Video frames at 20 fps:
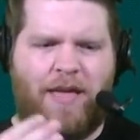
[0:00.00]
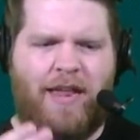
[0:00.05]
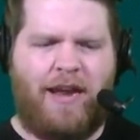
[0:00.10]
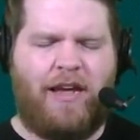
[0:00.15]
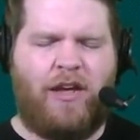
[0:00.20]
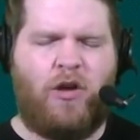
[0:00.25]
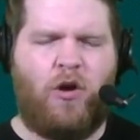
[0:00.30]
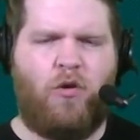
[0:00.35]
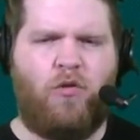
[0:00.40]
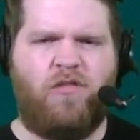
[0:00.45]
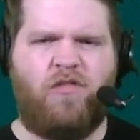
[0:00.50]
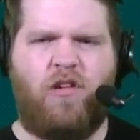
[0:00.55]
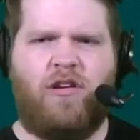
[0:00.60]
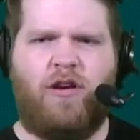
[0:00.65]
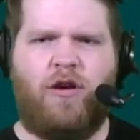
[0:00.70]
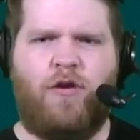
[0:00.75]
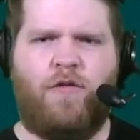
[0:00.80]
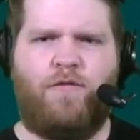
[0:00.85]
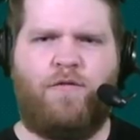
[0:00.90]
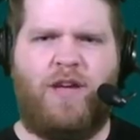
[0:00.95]
and it goes
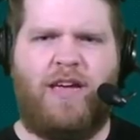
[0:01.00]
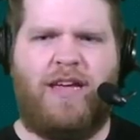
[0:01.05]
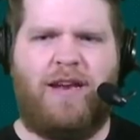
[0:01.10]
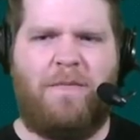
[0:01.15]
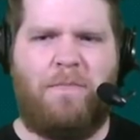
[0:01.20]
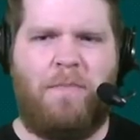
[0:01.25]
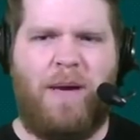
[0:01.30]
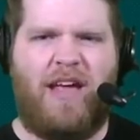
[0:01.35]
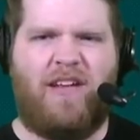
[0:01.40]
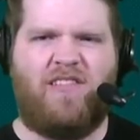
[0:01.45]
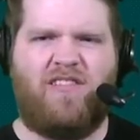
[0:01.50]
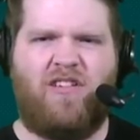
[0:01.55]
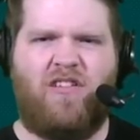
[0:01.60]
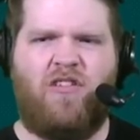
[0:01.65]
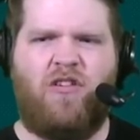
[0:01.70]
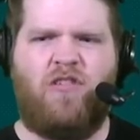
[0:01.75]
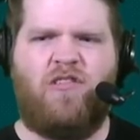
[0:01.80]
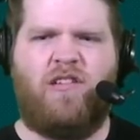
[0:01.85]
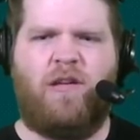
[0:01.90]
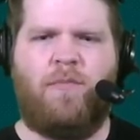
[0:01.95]
onto your feed based on
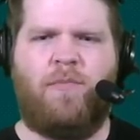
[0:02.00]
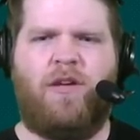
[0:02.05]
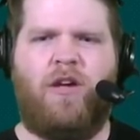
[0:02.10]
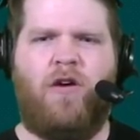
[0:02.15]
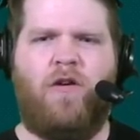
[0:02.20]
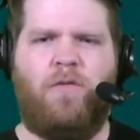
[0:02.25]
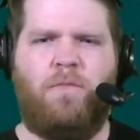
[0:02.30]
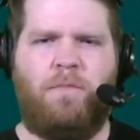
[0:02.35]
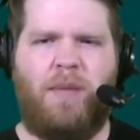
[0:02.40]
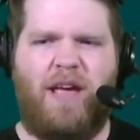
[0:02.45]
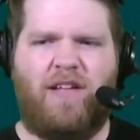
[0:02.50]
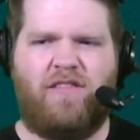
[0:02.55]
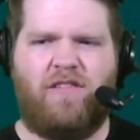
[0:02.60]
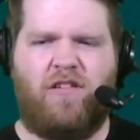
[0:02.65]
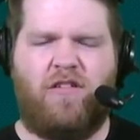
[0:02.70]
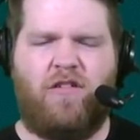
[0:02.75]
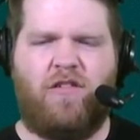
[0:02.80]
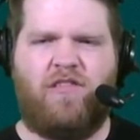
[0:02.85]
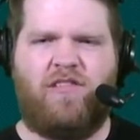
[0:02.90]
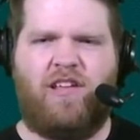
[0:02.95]
your zip code, based
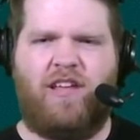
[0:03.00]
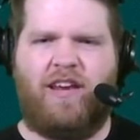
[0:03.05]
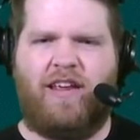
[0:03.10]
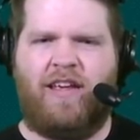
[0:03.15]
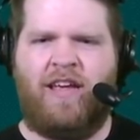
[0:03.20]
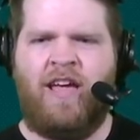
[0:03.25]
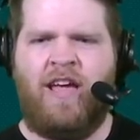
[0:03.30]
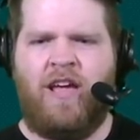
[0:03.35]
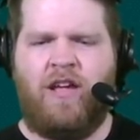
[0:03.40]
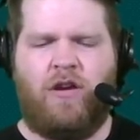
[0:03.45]
on your city.